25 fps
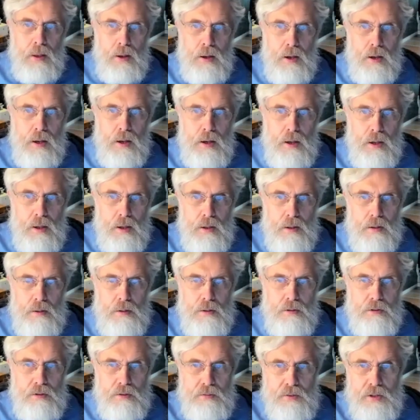uh,
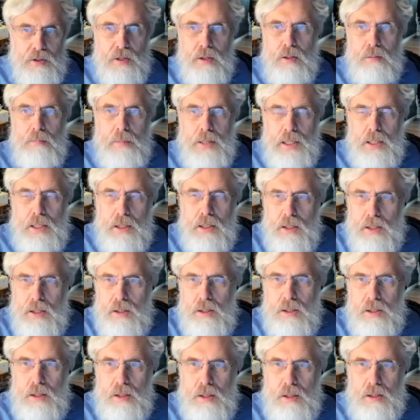severely medically
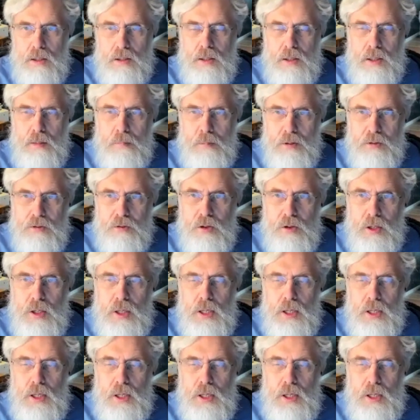uh, damaged